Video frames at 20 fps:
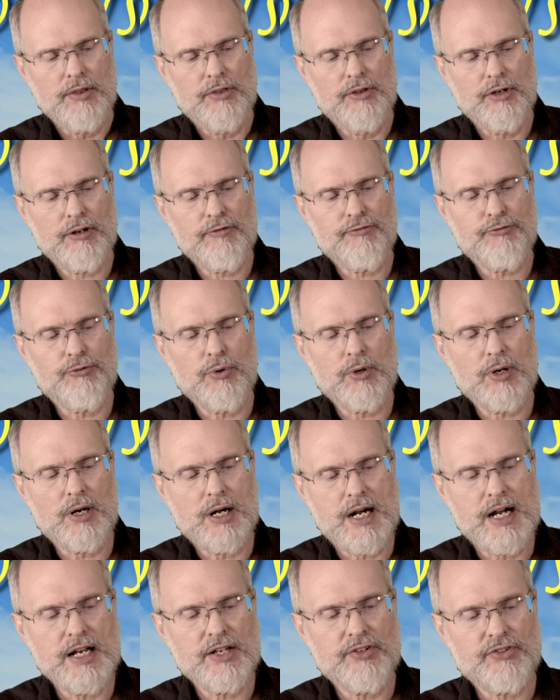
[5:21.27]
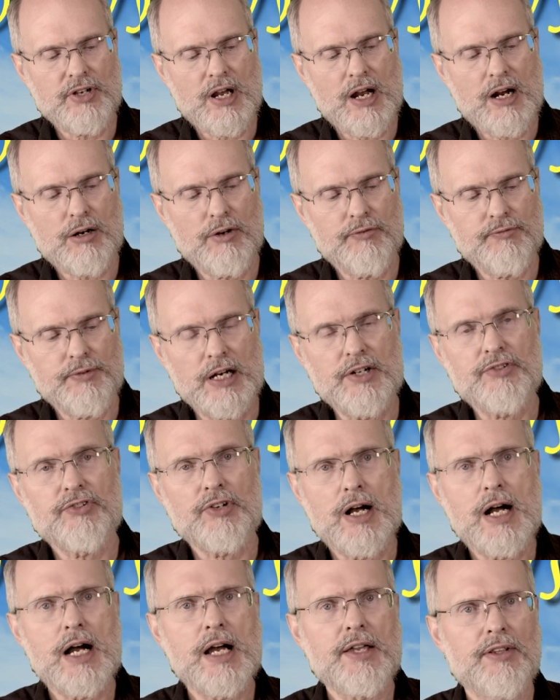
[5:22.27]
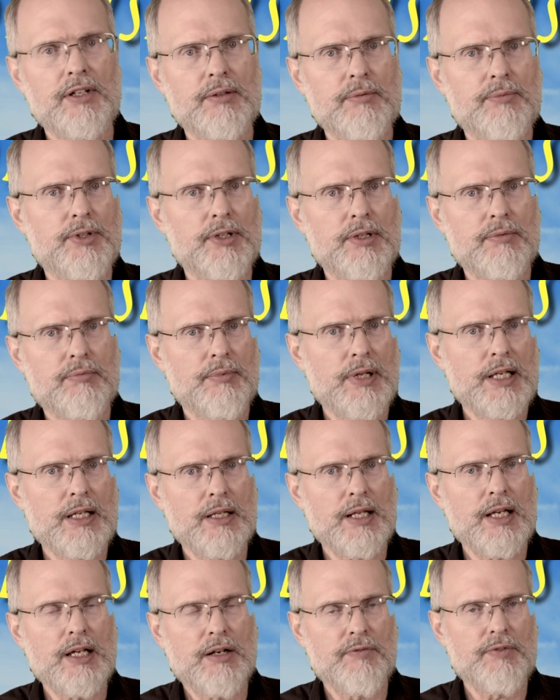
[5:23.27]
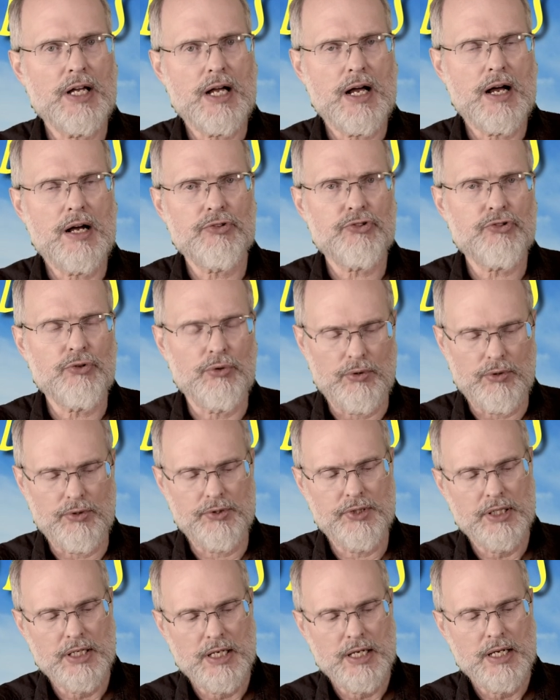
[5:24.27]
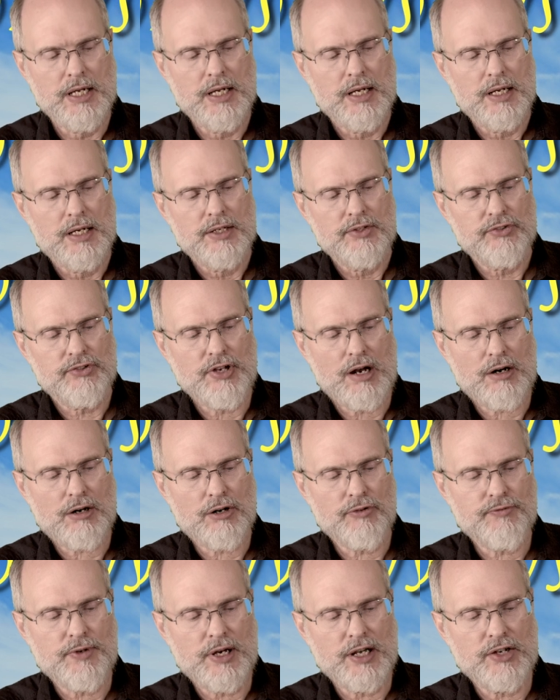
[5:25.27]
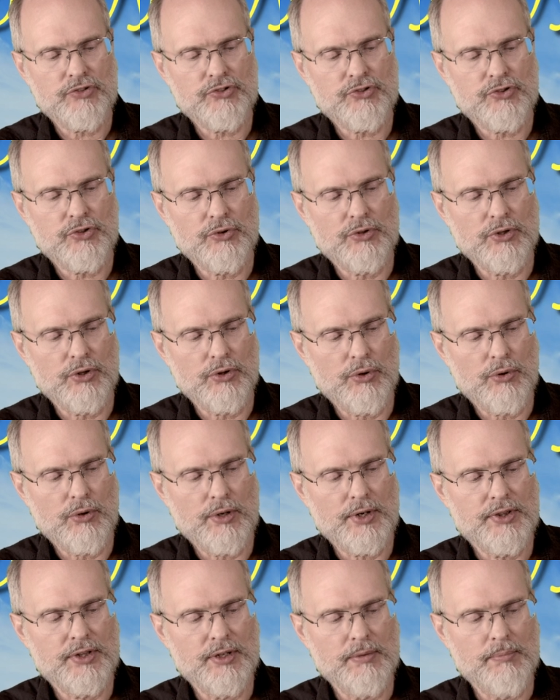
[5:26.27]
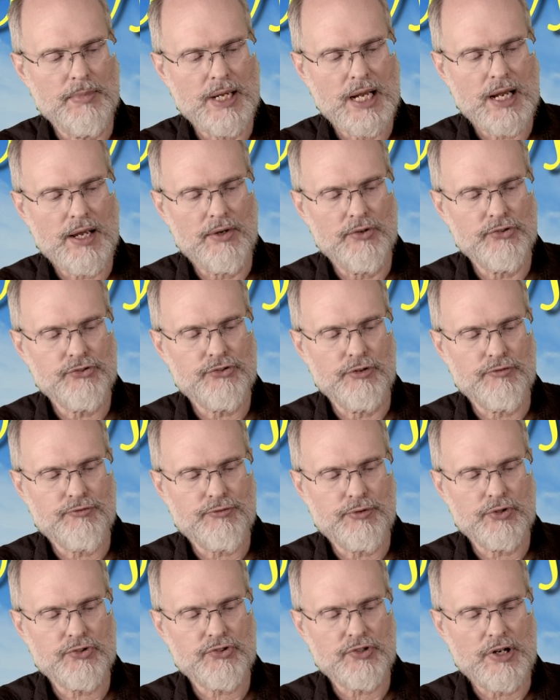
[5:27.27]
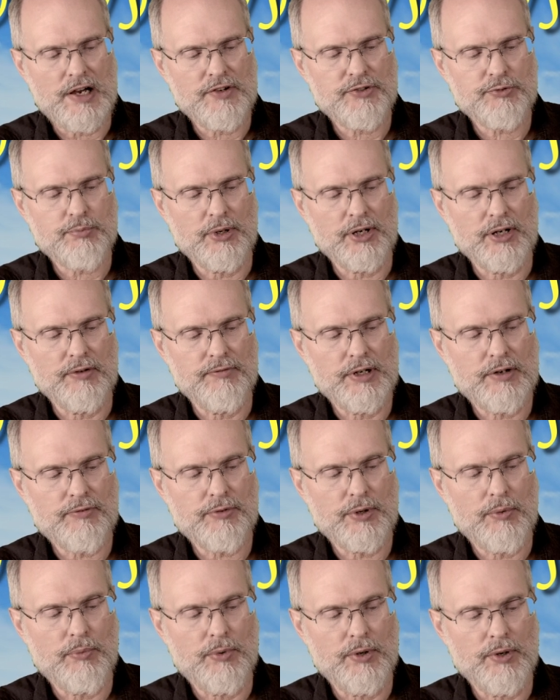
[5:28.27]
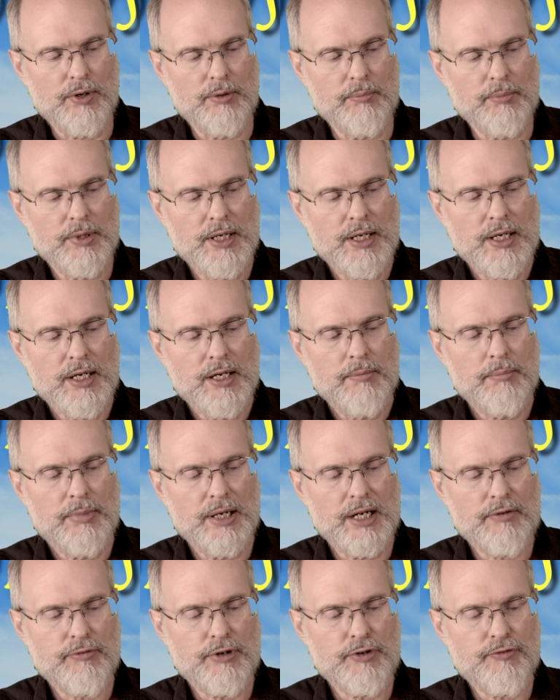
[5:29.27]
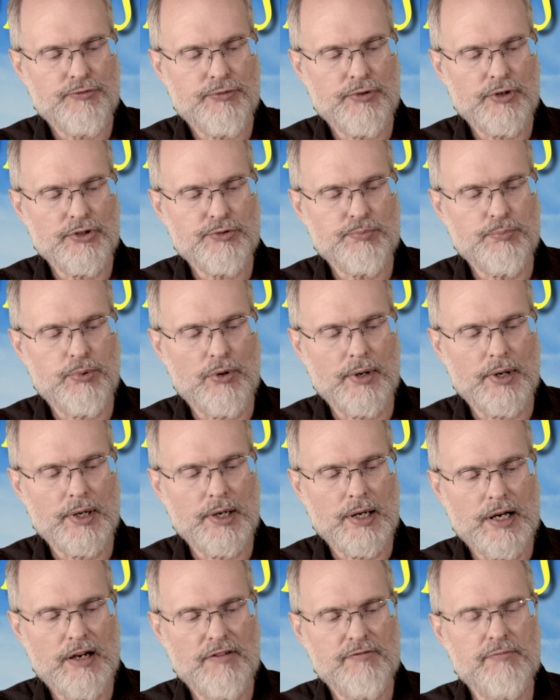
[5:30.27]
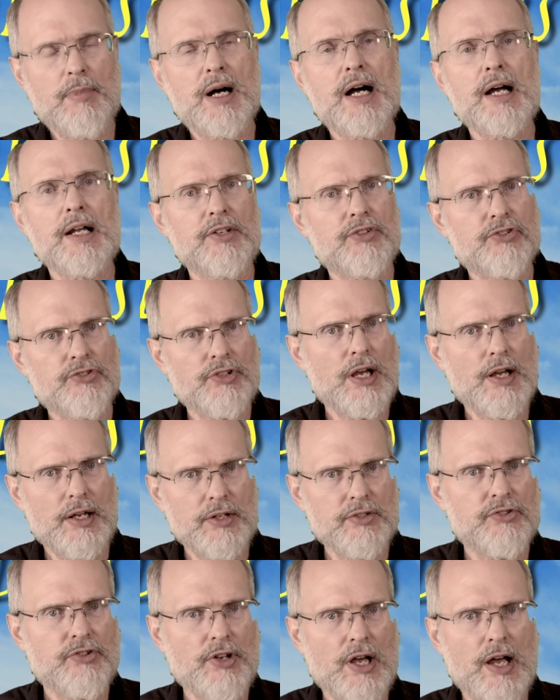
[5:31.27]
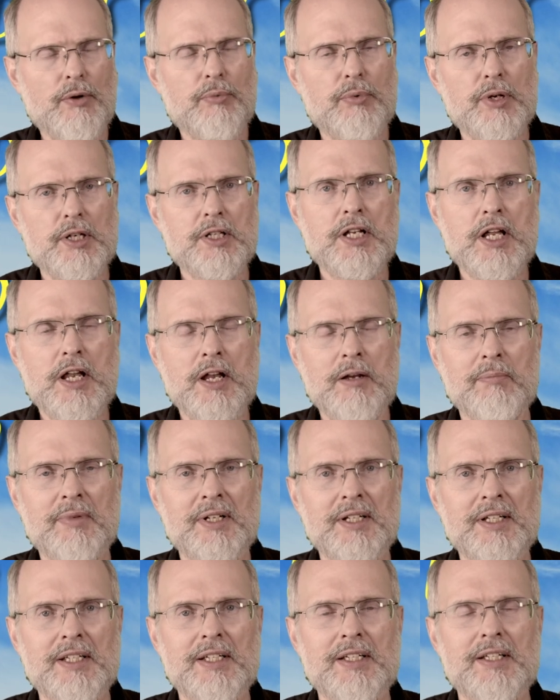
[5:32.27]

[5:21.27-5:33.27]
Therefore I sacrifice, I, the head of the household, sacrifice to the Lord the males, the first offspring of every womb, but every firstborn of my sons I redeem.